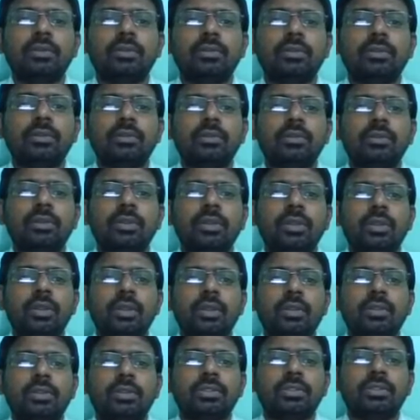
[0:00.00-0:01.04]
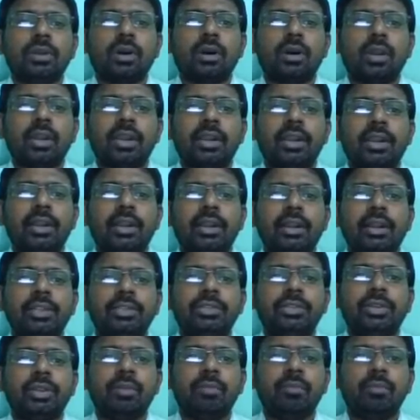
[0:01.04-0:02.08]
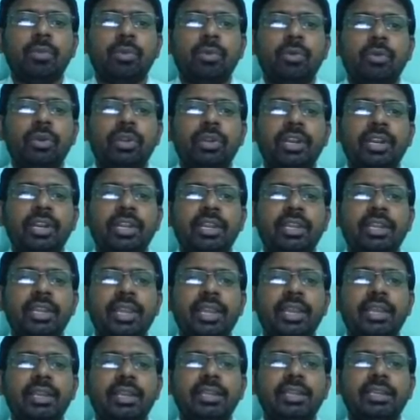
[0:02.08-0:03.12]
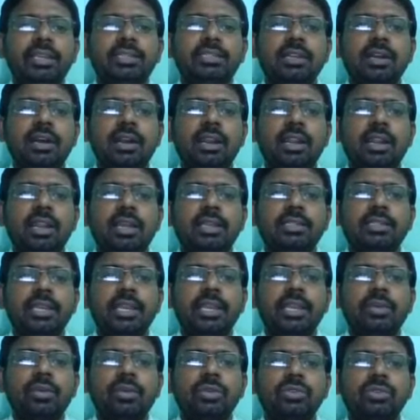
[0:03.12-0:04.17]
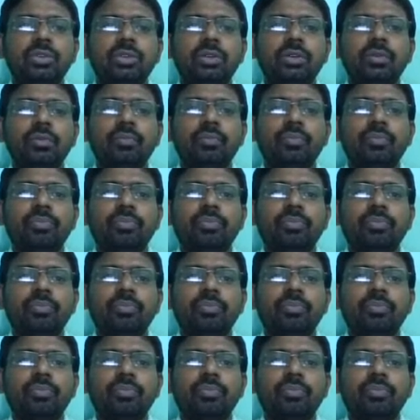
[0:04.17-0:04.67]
So solid distributed in air is called as aerosol.